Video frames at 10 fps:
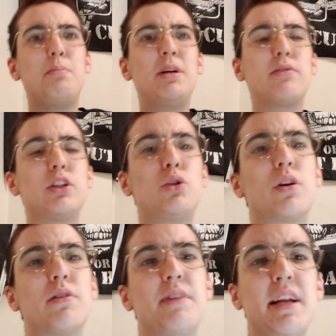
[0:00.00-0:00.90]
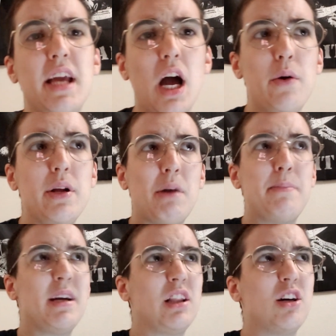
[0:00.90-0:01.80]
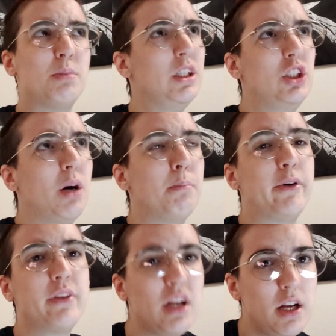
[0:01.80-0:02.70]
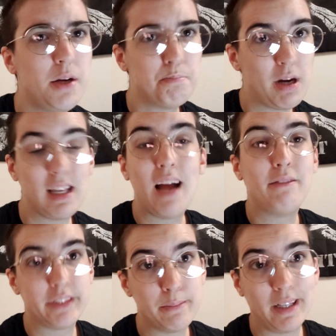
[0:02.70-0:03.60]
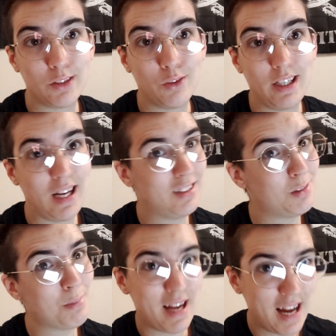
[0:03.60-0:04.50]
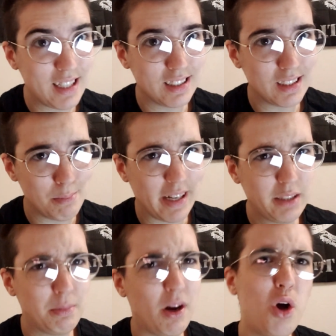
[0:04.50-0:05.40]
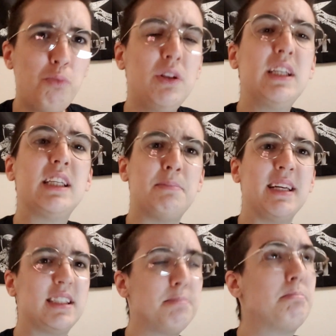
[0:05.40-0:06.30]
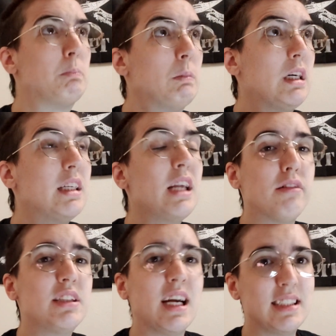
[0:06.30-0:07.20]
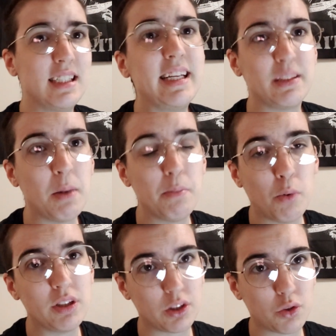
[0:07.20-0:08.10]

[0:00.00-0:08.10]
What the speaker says: A bit of a shorter video and might be a little bit jumbled. My life is a mess right now, so my head is a mess. But hopefully this makes enough sense and gets my point